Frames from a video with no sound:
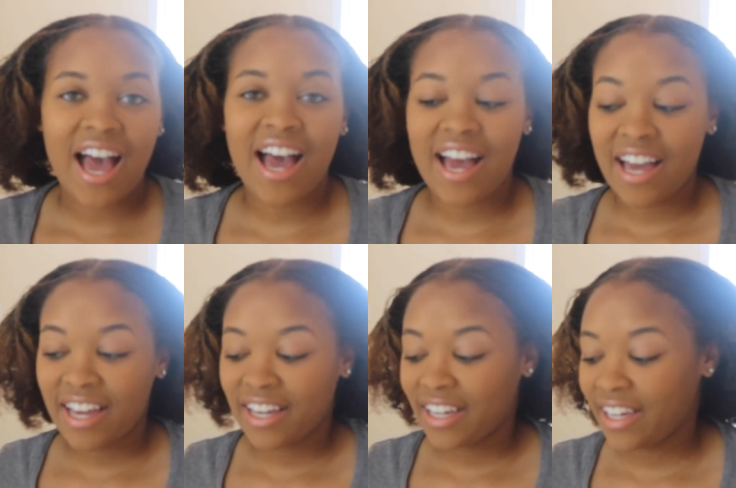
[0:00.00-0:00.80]

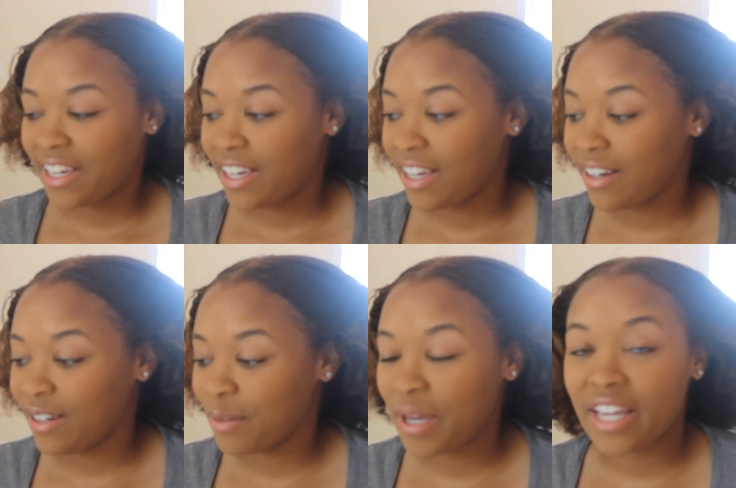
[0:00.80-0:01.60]
i
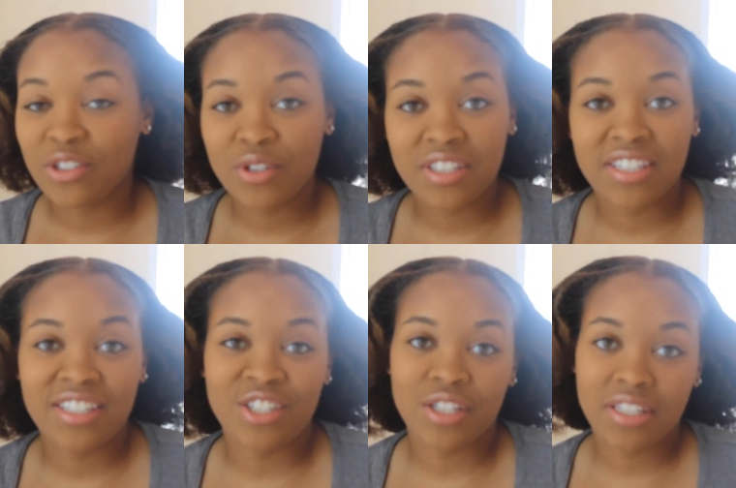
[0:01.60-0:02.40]
um, as you can
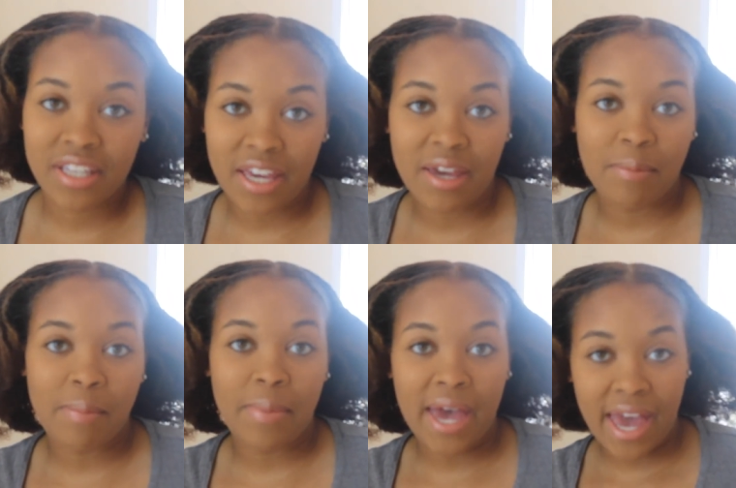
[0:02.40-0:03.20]
see just came
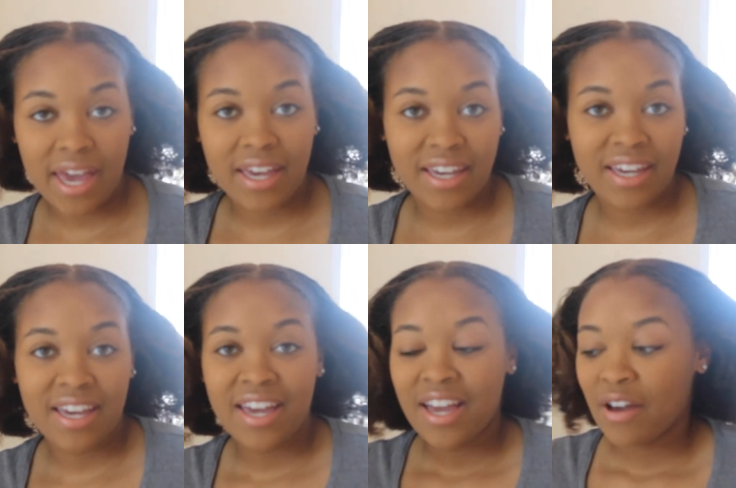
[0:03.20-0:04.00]
back
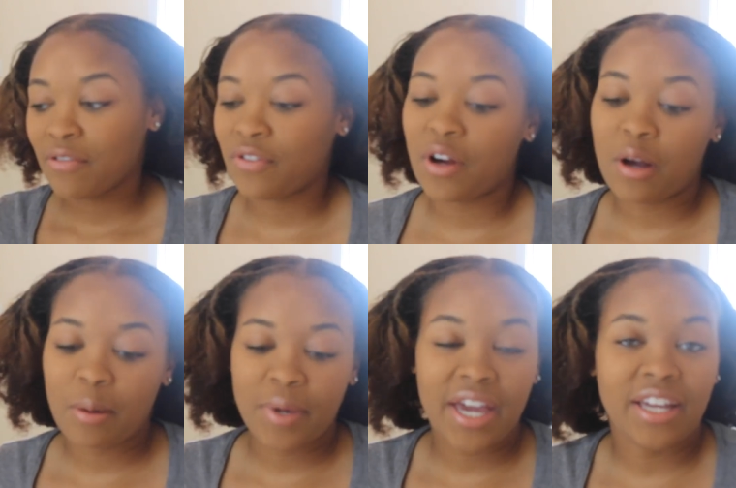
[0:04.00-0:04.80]

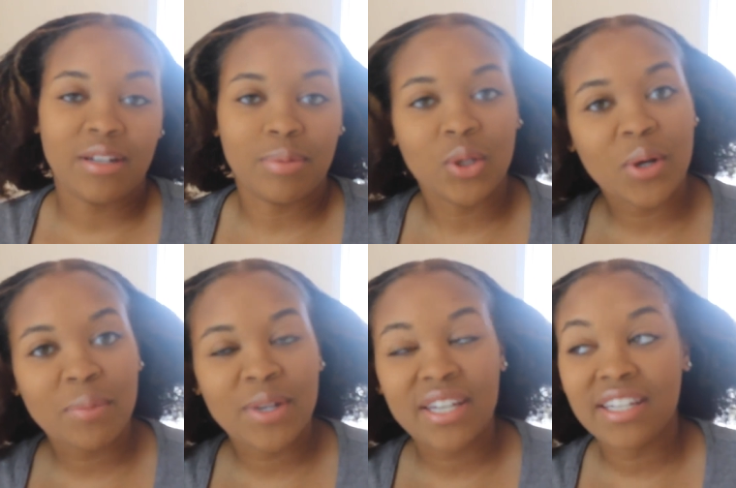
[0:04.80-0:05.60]
from a
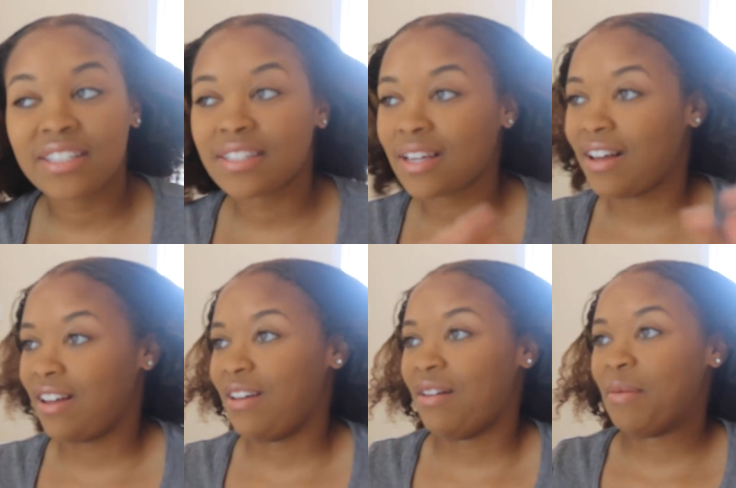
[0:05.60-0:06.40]
deployment
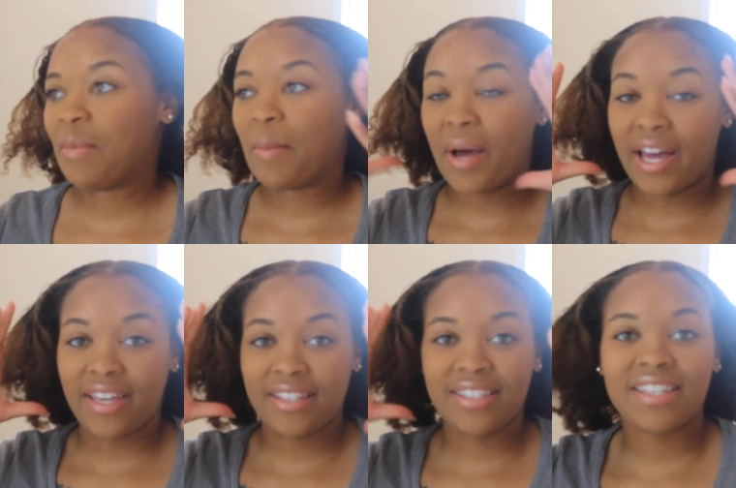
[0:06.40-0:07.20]
um,
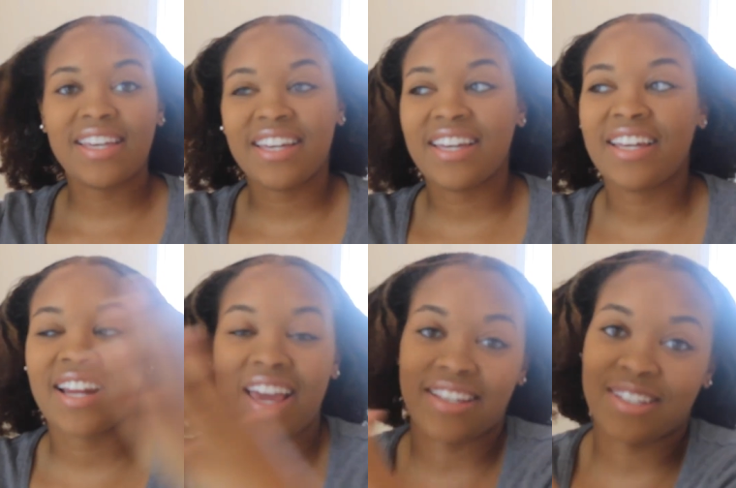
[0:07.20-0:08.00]
my
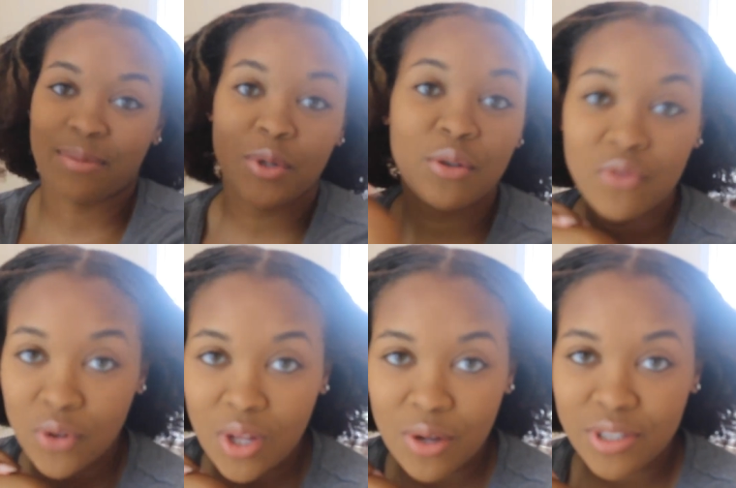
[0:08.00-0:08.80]
skin has this
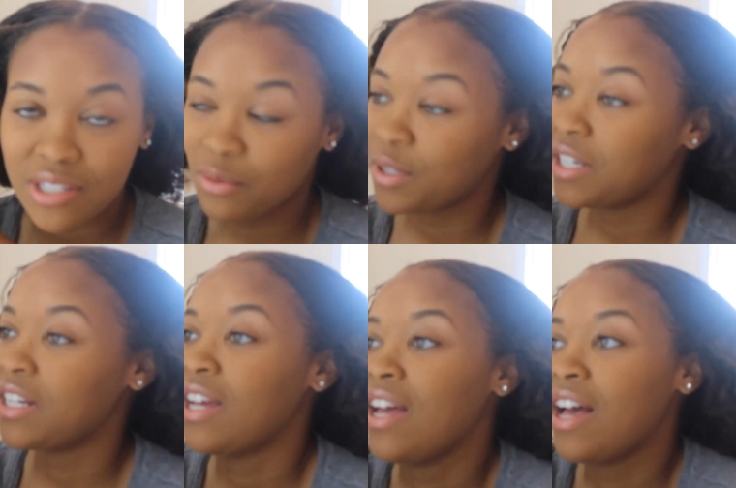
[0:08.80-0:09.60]
beautiful glow to it